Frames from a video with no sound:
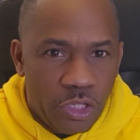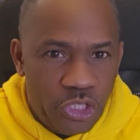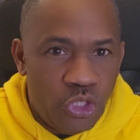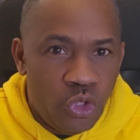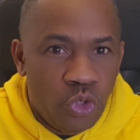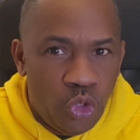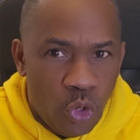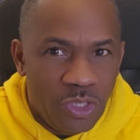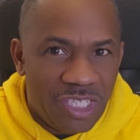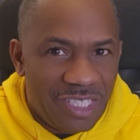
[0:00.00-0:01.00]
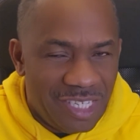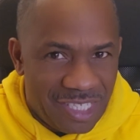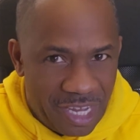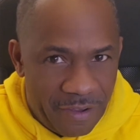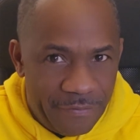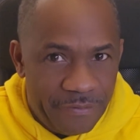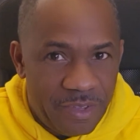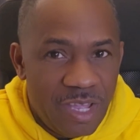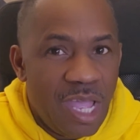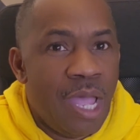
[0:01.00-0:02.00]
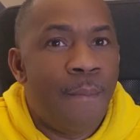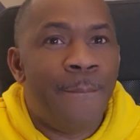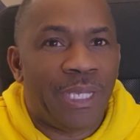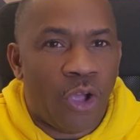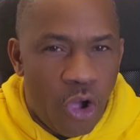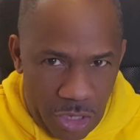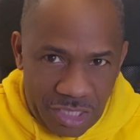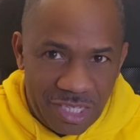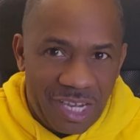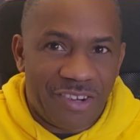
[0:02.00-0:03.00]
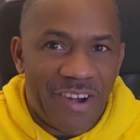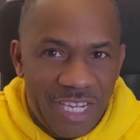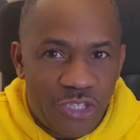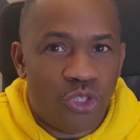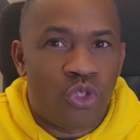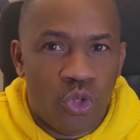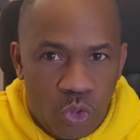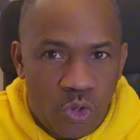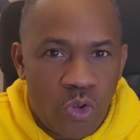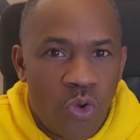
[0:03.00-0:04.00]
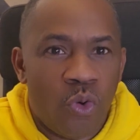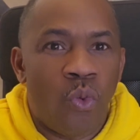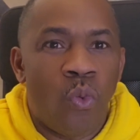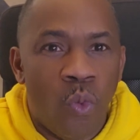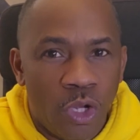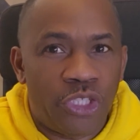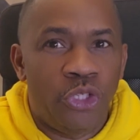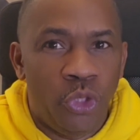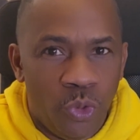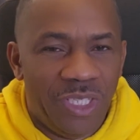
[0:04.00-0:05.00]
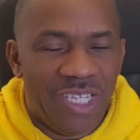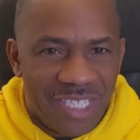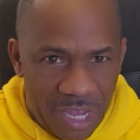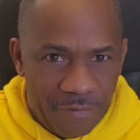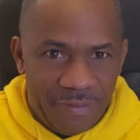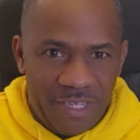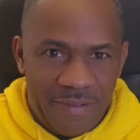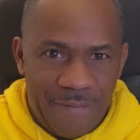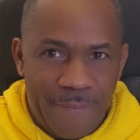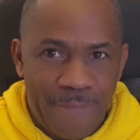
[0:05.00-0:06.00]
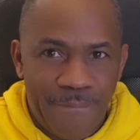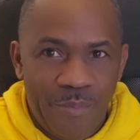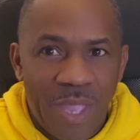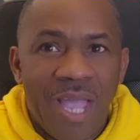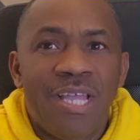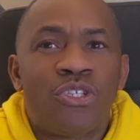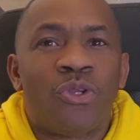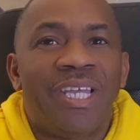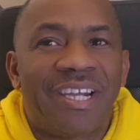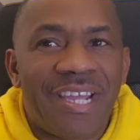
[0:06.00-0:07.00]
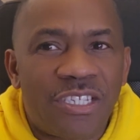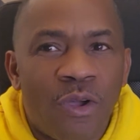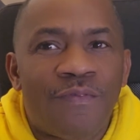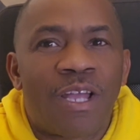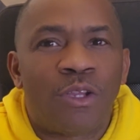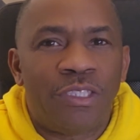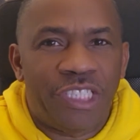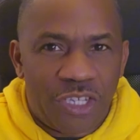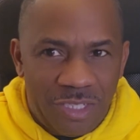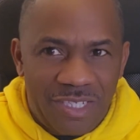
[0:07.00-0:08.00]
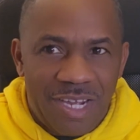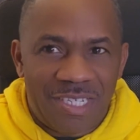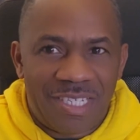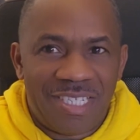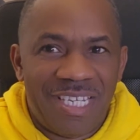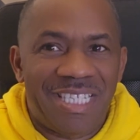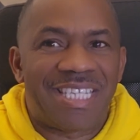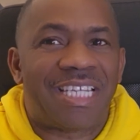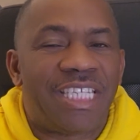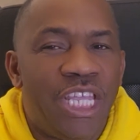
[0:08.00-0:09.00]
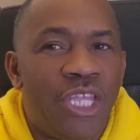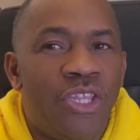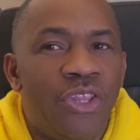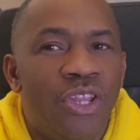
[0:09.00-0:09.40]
what you don't deserve because Christ took what you deserved. So the grace of our Lord Jesus Christ is that